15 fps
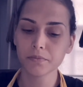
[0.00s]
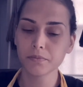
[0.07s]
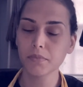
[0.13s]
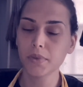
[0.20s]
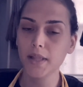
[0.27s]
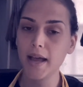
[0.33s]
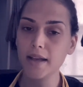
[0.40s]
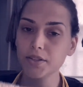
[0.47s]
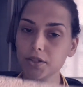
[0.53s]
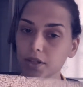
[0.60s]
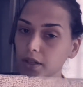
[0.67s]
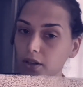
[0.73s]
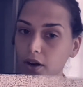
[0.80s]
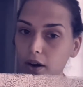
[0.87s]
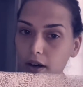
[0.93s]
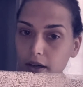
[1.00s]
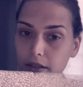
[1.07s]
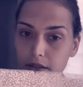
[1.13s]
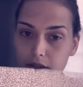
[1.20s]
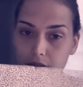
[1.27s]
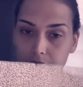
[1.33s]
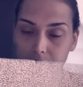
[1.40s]
plaster
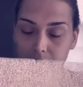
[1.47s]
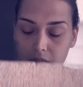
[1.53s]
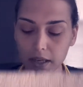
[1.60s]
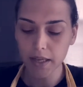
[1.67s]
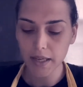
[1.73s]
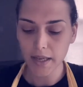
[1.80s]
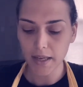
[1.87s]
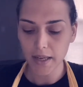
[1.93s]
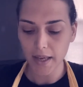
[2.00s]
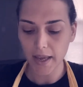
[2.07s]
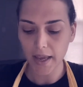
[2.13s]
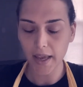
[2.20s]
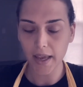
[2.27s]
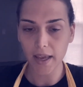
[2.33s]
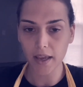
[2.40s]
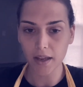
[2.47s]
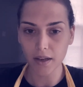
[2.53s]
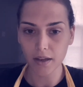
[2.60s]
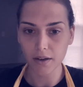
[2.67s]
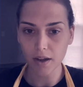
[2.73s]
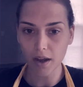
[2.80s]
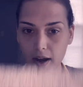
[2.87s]
gauze,
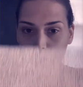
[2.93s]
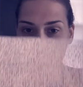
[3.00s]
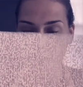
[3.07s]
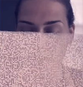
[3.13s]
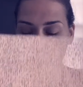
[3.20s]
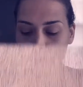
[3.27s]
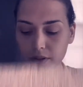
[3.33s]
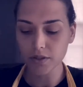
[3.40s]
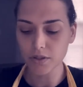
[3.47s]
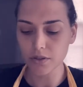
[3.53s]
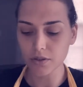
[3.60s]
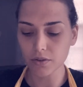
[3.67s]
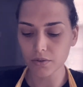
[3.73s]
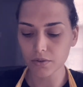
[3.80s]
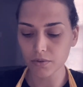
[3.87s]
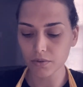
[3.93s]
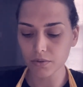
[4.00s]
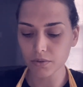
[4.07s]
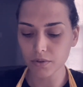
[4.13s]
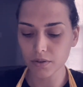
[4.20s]
and I'm going to